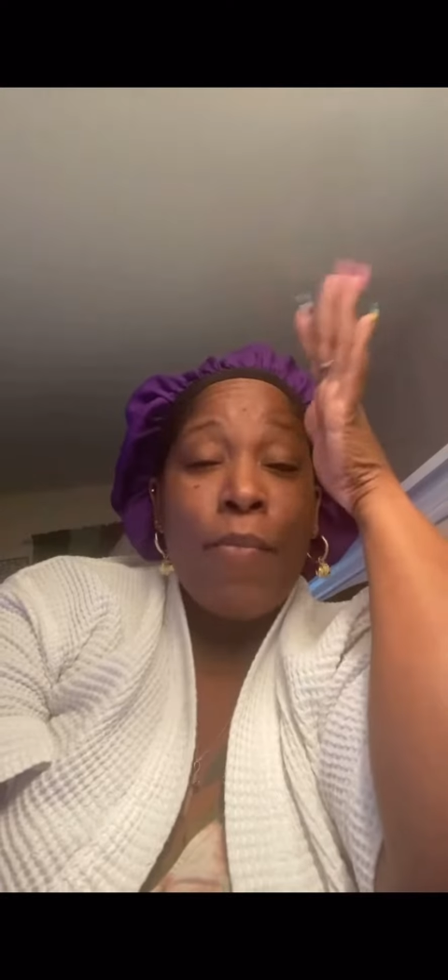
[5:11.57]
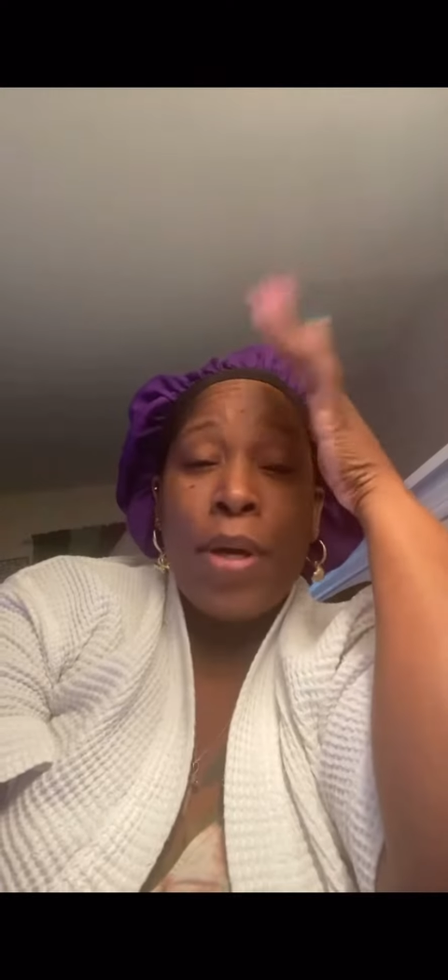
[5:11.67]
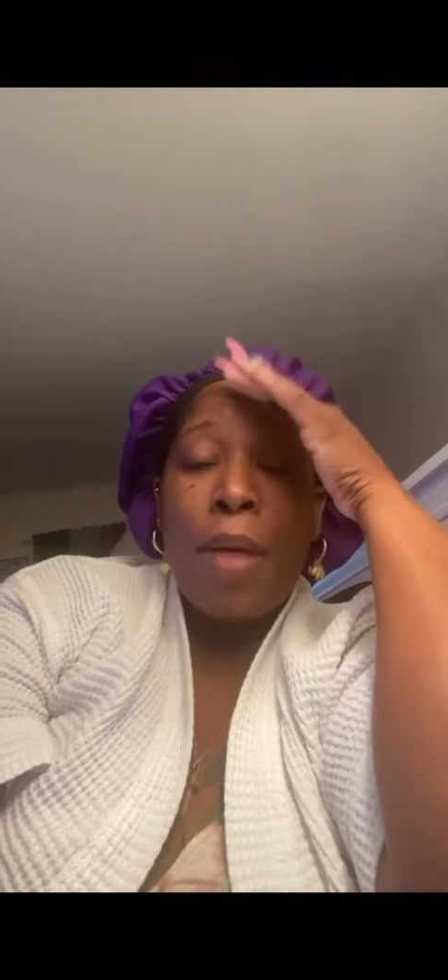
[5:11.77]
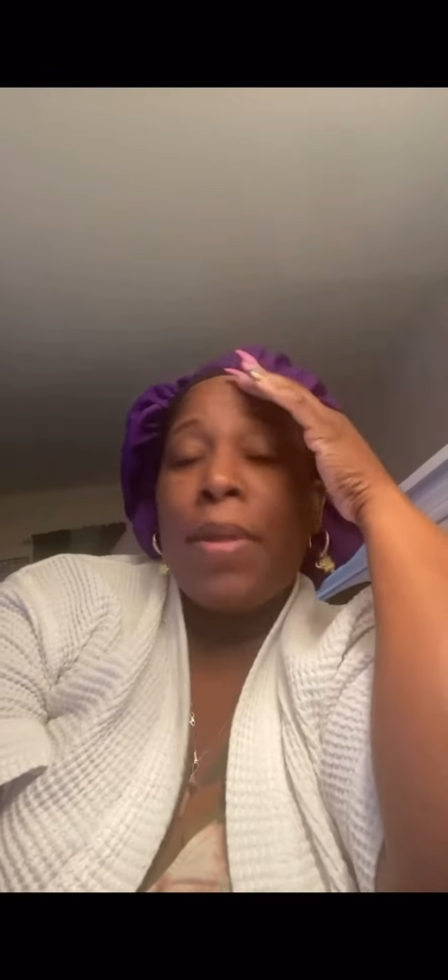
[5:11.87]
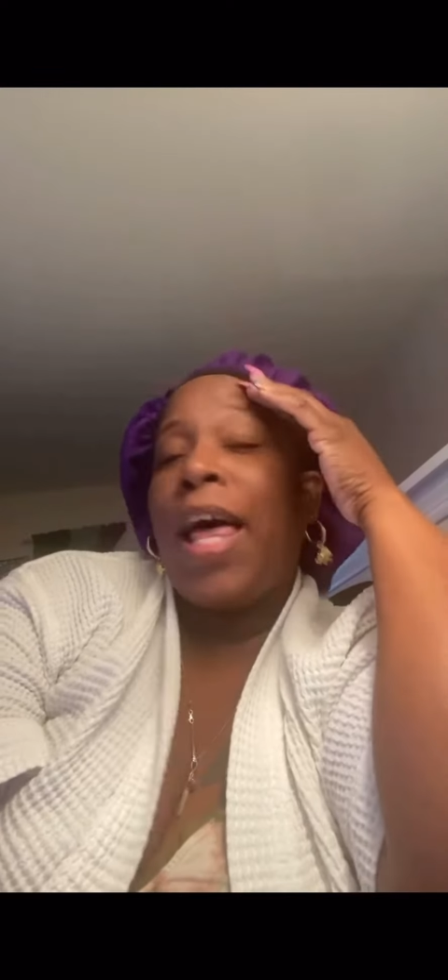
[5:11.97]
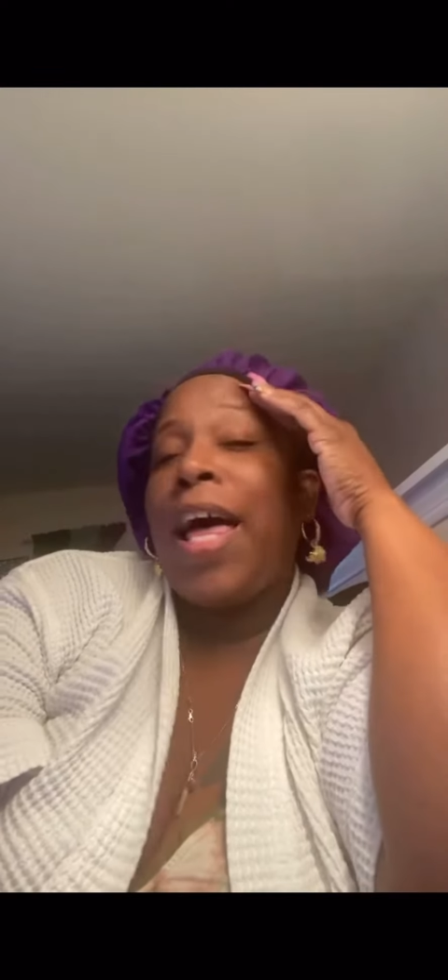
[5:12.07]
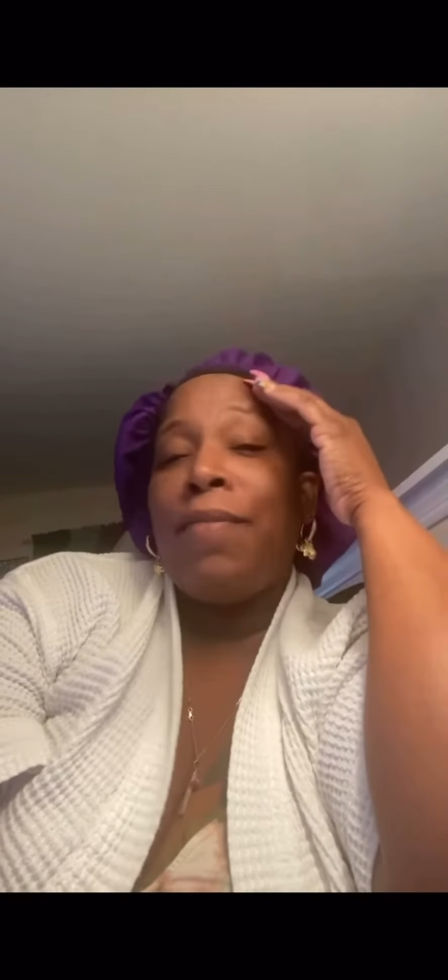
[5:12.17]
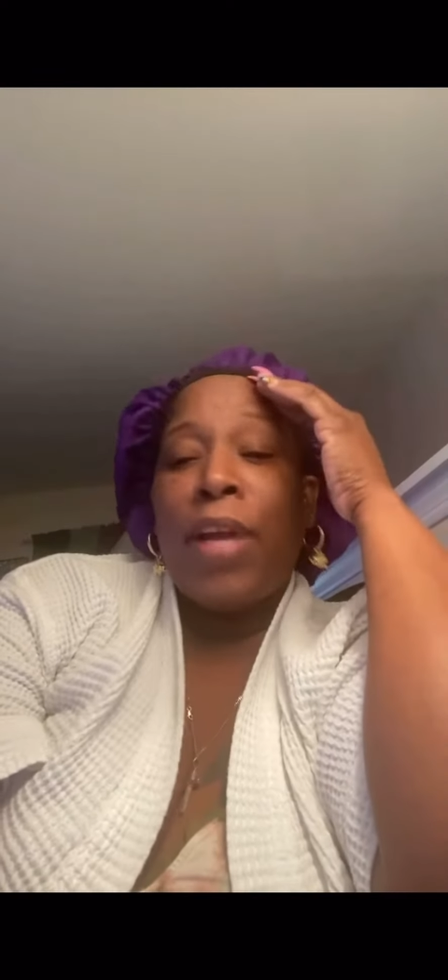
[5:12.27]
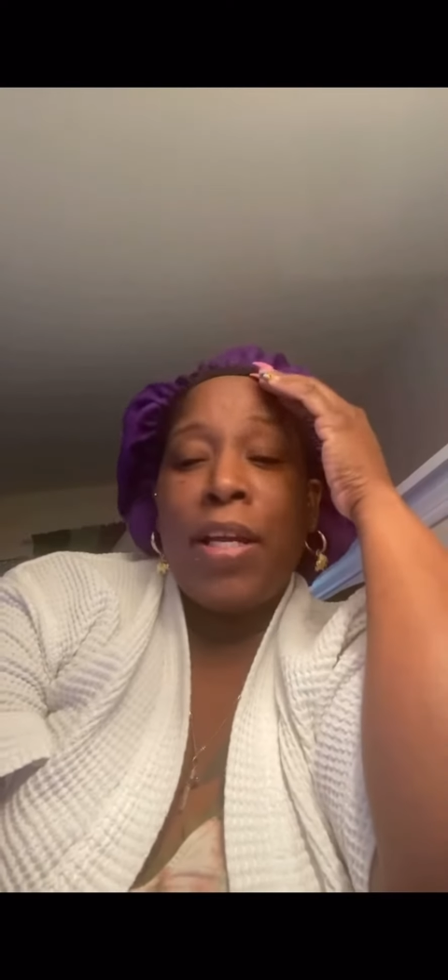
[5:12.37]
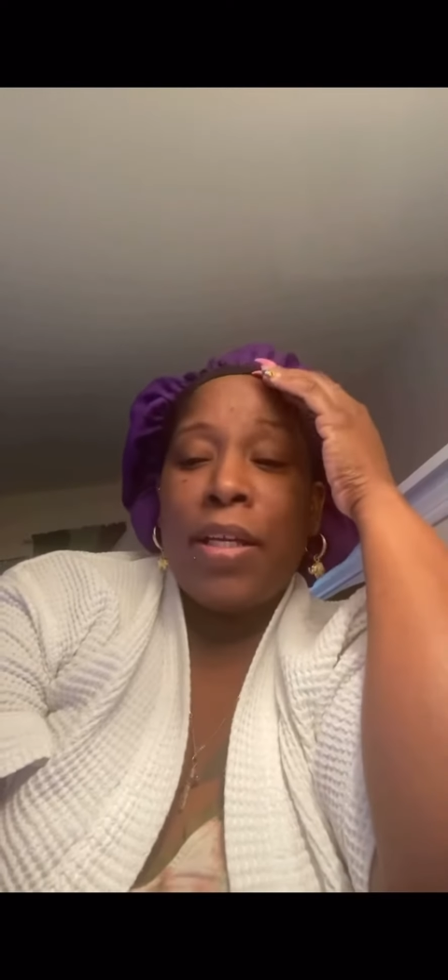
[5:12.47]
been coming live
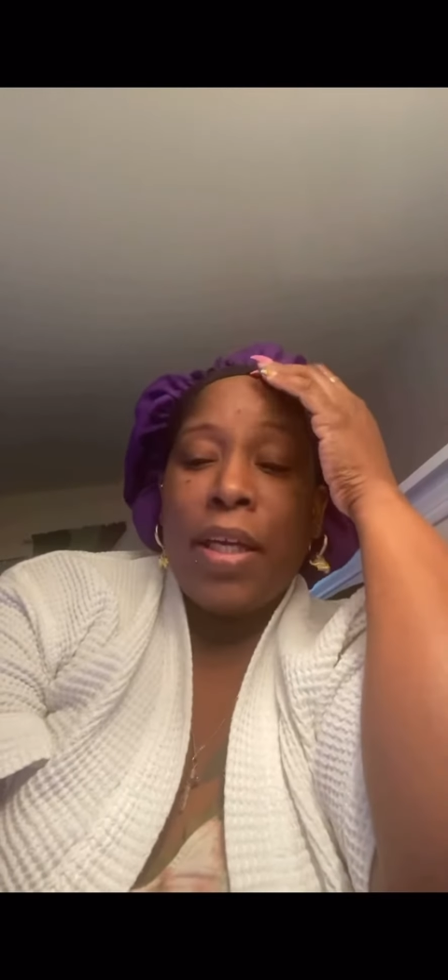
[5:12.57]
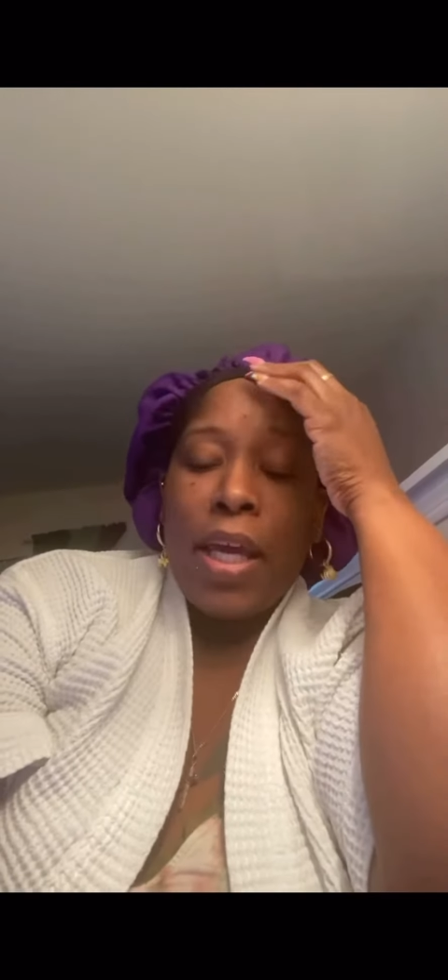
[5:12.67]
lately.